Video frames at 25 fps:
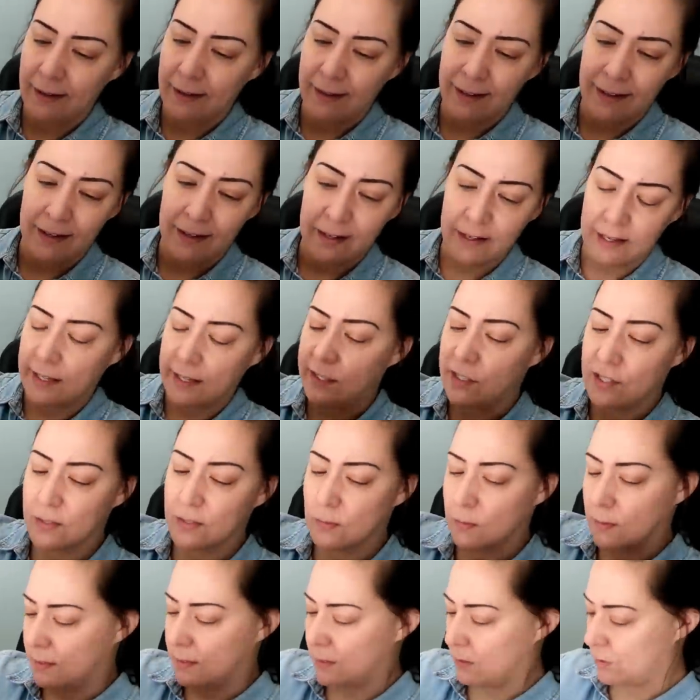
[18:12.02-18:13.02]
I
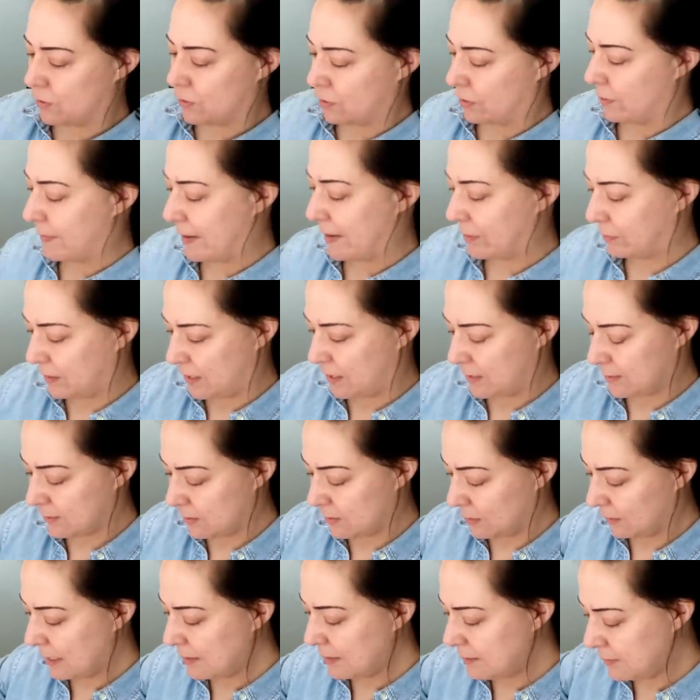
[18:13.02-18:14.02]
just wasn't sure about these.
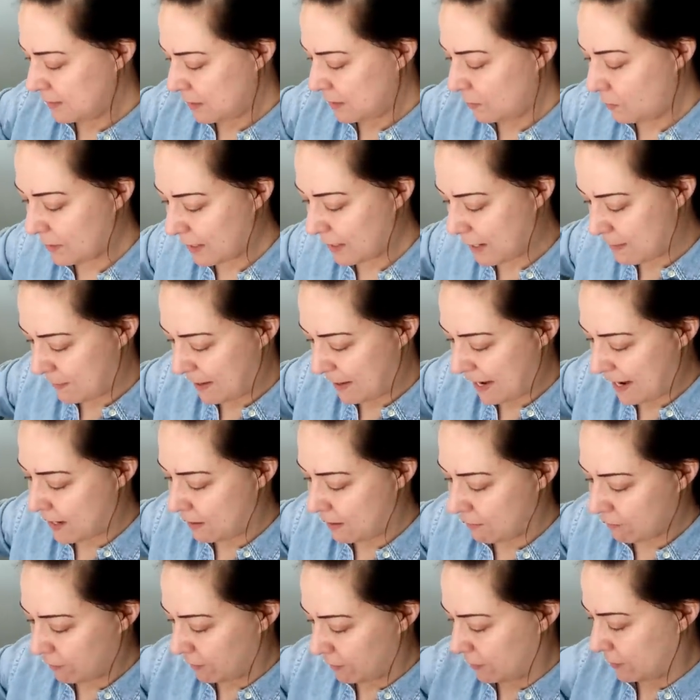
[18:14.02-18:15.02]
So let's see what I
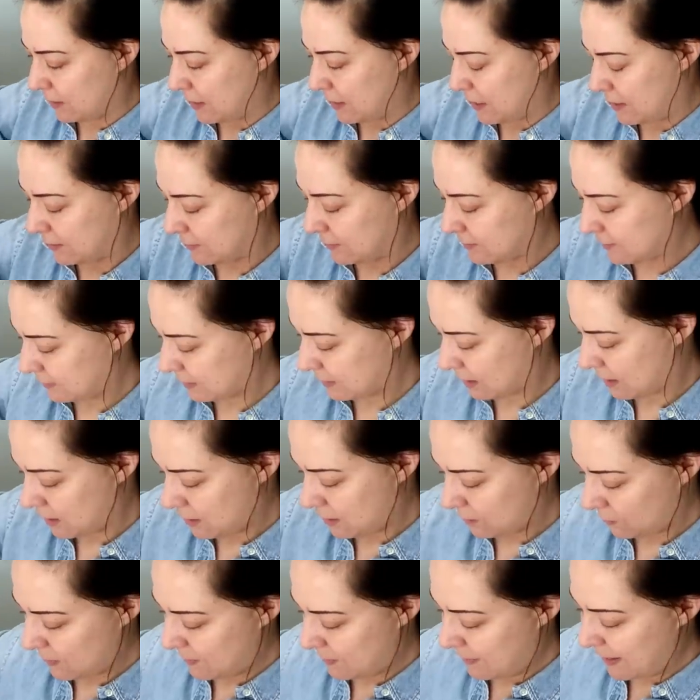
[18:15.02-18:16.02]
paid for these. I
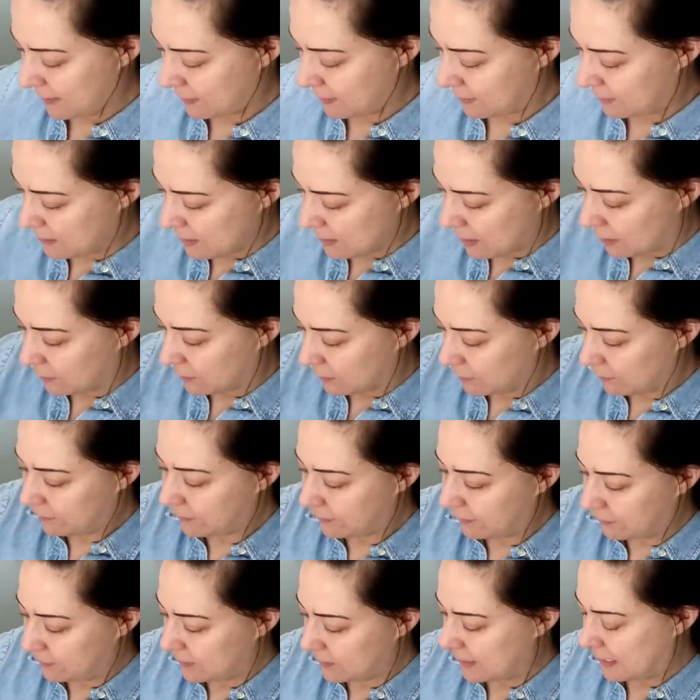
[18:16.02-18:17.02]
know we paid a dollar
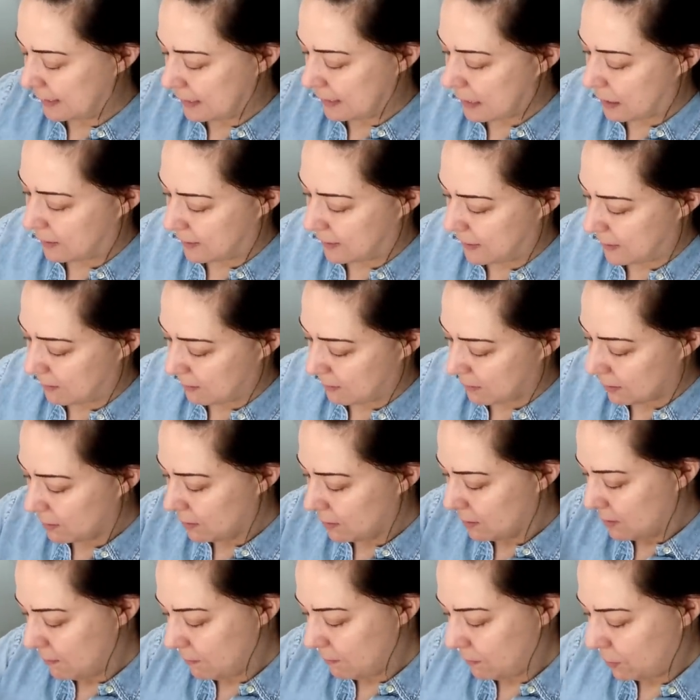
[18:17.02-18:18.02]
fifty-nine
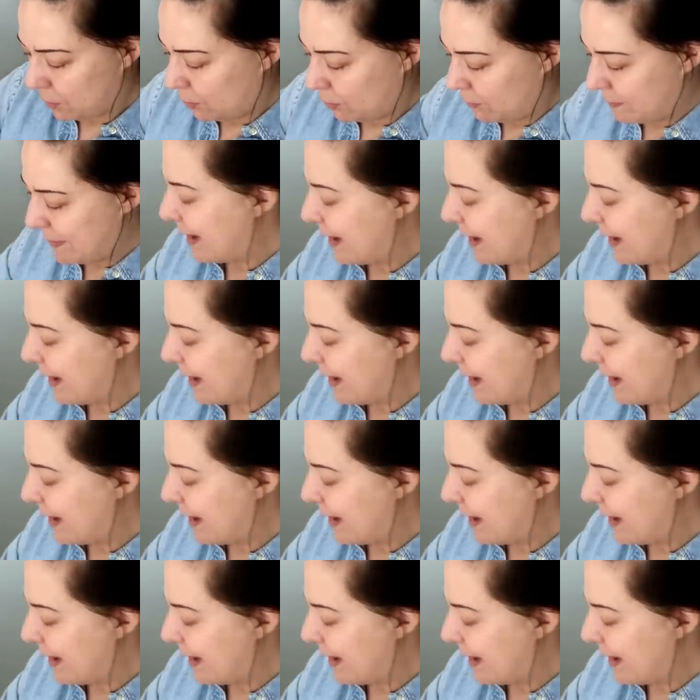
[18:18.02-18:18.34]
per